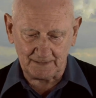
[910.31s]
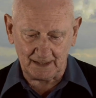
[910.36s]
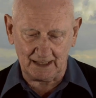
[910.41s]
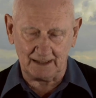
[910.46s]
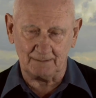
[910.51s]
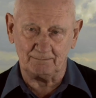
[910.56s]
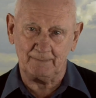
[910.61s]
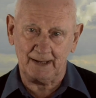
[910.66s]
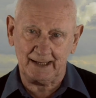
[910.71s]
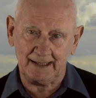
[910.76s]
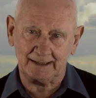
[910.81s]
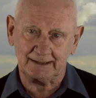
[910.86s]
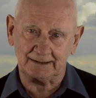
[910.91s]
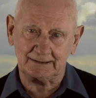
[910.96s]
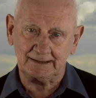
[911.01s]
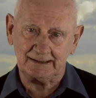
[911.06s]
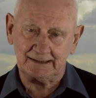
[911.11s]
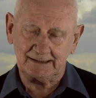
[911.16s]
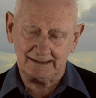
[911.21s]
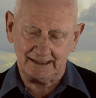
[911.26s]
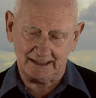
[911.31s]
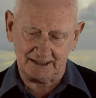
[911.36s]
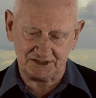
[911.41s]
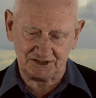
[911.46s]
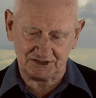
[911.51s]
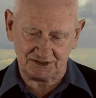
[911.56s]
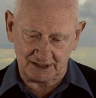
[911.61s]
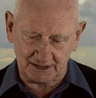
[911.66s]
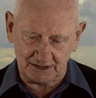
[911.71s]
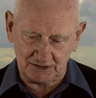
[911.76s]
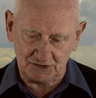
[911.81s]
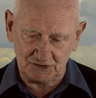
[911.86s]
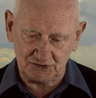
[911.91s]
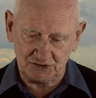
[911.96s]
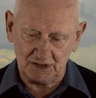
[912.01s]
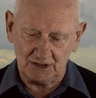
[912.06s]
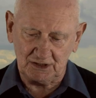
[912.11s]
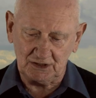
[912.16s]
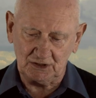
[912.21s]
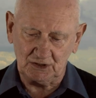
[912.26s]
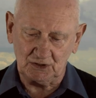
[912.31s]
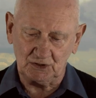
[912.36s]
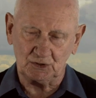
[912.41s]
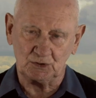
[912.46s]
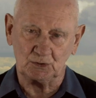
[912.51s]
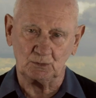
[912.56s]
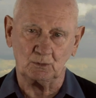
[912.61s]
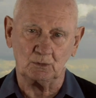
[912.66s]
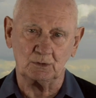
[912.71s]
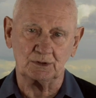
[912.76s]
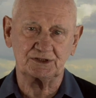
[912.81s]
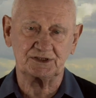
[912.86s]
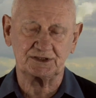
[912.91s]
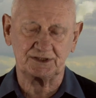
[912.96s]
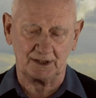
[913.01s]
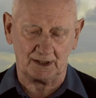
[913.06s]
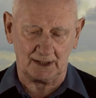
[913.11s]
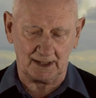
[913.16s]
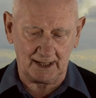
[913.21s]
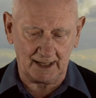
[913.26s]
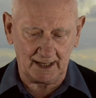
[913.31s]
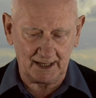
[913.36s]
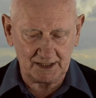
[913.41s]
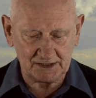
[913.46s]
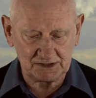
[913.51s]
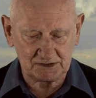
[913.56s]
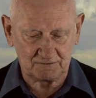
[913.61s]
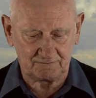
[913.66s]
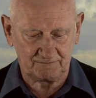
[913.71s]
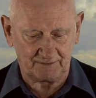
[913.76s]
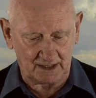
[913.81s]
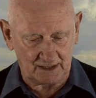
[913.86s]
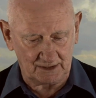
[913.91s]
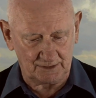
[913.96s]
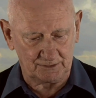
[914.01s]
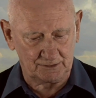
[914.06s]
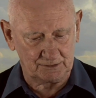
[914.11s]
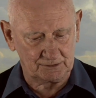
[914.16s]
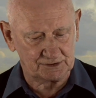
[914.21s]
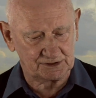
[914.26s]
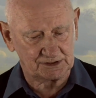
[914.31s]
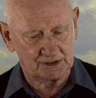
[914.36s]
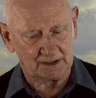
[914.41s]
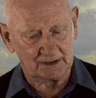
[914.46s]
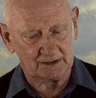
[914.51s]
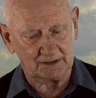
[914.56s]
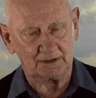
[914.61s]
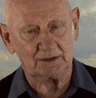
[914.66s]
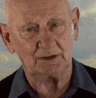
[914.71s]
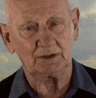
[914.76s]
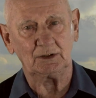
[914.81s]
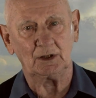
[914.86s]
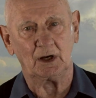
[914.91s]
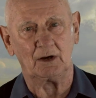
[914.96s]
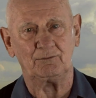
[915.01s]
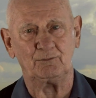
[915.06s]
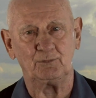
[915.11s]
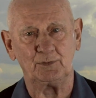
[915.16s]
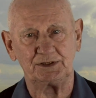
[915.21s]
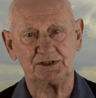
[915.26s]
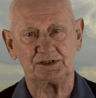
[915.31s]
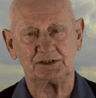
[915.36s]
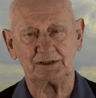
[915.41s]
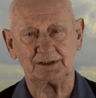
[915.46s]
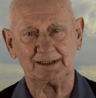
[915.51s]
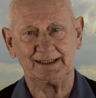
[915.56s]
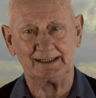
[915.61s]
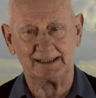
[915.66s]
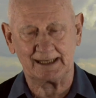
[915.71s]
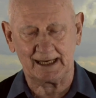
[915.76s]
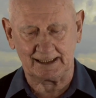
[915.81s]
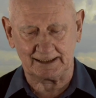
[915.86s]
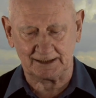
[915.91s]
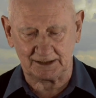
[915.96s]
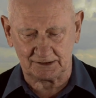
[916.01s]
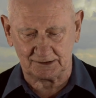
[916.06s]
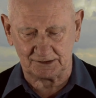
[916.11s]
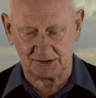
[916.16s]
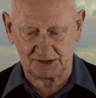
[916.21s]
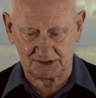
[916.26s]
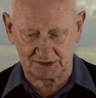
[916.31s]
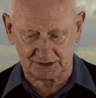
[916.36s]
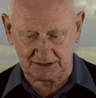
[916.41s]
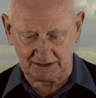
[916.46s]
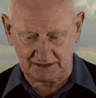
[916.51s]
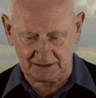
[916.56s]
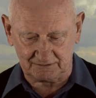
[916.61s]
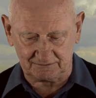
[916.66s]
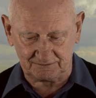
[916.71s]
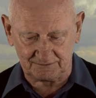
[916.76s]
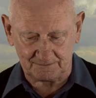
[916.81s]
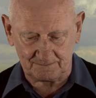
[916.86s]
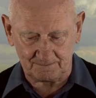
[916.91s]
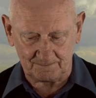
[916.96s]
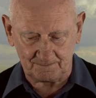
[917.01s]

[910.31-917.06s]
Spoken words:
a man ascends towards the highest values of which he can conceive,